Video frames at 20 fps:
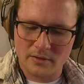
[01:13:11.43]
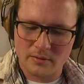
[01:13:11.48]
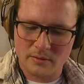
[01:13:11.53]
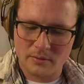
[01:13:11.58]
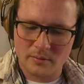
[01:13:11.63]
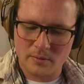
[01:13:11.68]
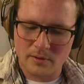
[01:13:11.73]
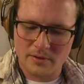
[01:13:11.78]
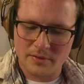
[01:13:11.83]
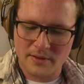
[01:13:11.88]
We
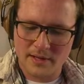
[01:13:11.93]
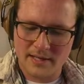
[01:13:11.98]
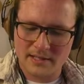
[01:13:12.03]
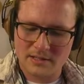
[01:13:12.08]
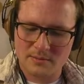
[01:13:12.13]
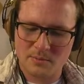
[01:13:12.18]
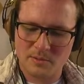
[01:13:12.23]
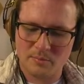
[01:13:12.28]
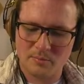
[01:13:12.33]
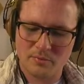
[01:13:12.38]
want that to
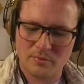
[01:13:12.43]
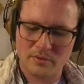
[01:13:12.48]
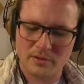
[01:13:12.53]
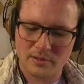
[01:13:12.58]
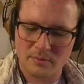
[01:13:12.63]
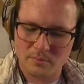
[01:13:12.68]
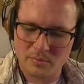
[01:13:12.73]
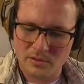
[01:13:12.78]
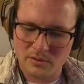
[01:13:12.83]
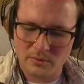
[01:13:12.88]
be pretty
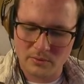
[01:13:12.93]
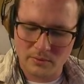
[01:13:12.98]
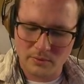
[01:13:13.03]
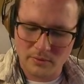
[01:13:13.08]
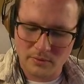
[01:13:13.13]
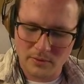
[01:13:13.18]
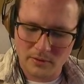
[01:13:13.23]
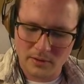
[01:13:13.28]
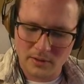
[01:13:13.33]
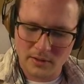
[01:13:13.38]

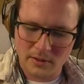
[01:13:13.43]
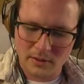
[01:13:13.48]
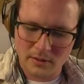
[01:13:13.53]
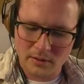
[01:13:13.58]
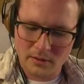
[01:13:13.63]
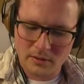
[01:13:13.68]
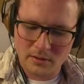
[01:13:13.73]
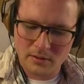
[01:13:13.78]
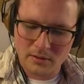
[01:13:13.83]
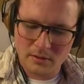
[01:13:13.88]
pure.
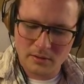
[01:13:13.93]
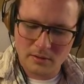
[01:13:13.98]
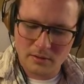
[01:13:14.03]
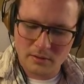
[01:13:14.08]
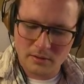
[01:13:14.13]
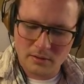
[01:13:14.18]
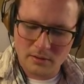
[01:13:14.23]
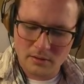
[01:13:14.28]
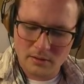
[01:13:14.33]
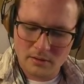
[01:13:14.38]

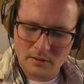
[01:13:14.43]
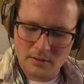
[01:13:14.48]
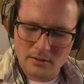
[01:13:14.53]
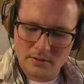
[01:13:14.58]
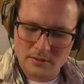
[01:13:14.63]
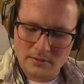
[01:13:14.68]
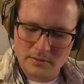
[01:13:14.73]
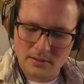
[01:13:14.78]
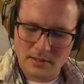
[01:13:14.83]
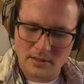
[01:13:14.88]

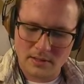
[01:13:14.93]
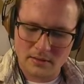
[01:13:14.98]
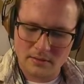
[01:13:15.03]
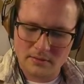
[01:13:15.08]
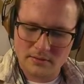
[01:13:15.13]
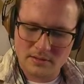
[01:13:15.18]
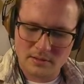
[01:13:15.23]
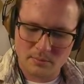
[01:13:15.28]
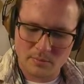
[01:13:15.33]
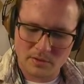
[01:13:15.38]
Let's get
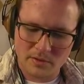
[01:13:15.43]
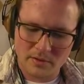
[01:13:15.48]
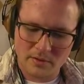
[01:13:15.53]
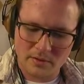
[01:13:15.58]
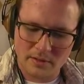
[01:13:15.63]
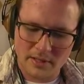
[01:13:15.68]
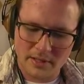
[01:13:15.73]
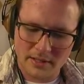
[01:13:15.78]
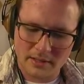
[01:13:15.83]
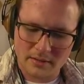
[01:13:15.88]
some of the,
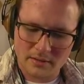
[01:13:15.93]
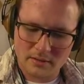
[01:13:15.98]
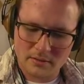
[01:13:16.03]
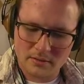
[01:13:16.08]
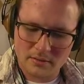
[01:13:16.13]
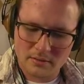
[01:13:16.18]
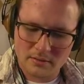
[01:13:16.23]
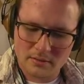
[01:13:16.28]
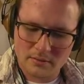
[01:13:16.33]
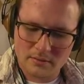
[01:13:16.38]
like,
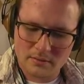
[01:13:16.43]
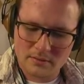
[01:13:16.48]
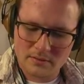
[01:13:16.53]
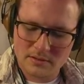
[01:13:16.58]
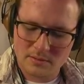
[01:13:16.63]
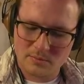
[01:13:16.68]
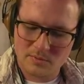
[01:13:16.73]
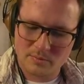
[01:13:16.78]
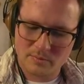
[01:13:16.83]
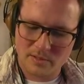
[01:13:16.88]

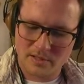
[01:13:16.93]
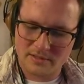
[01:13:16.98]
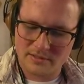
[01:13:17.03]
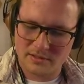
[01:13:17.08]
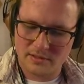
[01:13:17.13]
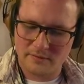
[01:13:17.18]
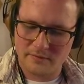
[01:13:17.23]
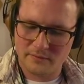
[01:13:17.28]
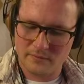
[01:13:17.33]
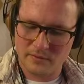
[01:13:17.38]
some spots
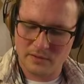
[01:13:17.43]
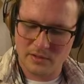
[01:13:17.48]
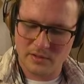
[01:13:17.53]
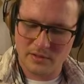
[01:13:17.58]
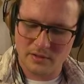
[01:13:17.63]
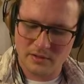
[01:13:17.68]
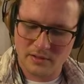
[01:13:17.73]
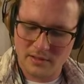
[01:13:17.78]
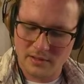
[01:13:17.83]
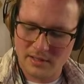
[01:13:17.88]
off of here.
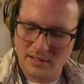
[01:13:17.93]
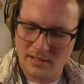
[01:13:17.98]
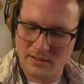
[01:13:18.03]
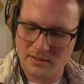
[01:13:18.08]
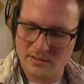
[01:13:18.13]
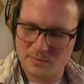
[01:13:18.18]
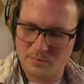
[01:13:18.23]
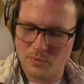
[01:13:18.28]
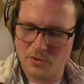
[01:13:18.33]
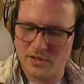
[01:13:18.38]
It
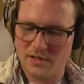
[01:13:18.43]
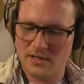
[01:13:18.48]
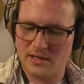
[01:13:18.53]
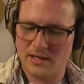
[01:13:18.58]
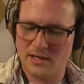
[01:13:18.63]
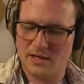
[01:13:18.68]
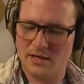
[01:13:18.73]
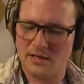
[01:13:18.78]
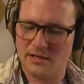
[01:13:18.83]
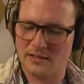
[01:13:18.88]
looks pretty
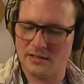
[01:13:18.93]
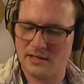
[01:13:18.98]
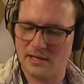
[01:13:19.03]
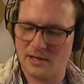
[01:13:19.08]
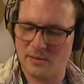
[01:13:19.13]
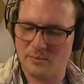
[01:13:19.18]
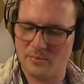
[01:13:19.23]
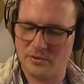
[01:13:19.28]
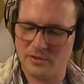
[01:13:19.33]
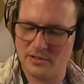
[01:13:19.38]
chaotic now,
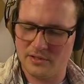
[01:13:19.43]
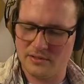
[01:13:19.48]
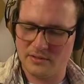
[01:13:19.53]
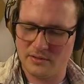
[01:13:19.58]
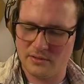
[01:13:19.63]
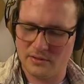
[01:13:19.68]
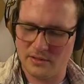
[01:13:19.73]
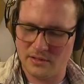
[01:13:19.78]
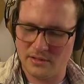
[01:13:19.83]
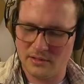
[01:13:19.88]
pretty
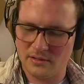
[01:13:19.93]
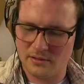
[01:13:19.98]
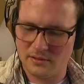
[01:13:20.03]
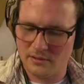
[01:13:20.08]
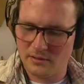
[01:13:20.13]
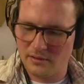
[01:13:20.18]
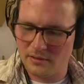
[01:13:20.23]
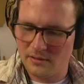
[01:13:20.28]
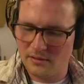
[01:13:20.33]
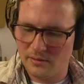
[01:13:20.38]
dirty,
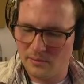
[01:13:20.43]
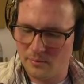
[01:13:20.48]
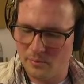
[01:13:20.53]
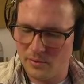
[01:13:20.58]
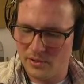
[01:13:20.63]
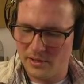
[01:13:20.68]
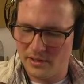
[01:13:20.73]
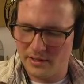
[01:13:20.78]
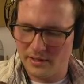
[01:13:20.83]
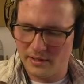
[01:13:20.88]

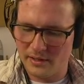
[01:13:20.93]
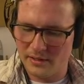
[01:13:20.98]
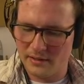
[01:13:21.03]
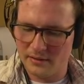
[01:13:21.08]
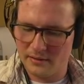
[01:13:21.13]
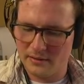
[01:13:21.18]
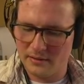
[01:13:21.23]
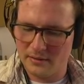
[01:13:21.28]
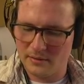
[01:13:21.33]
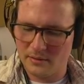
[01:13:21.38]
but
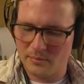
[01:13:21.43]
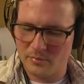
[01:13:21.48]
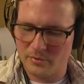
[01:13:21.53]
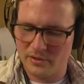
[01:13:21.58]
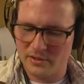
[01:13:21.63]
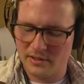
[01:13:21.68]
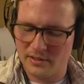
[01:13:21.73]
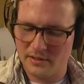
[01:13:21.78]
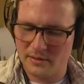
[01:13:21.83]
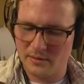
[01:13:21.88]
I'll bring
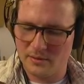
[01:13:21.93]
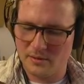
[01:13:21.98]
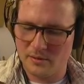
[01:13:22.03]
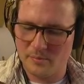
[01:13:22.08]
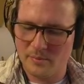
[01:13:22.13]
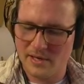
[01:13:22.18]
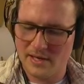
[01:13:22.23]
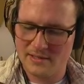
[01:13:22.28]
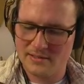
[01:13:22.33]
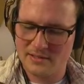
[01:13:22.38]
down the
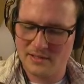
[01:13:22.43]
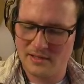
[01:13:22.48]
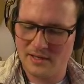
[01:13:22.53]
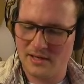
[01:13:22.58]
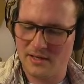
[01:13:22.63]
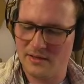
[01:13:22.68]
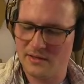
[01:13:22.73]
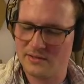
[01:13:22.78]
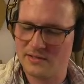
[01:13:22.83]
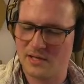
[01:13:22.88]
opacity,
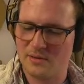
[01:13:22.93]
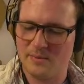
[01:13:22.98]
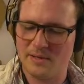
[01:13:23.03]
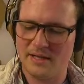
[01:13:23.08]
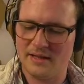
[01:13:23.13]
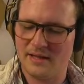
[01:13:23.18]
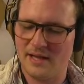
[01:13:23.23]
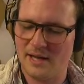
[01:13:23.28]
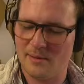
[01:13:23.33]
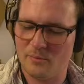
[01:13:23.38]
and there's going to be a
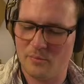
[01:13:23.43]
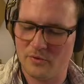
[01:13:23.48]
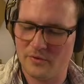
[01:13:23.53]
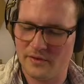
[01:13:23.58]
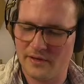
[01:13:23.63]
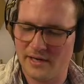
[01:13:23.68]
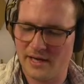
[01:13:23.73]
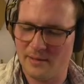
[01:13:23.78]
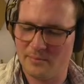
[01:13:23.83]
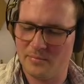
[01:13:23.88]
lot more that
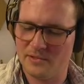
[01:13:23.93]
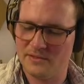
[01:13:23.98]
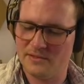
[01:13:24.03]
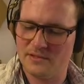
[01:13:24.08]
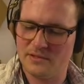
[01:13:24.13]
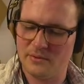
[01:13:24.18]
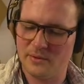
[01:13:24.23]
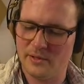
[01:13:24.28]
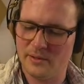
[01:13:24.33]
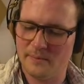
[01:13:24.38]
happens
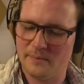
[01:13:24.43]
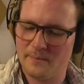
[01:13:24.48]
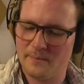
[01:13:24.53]
to it.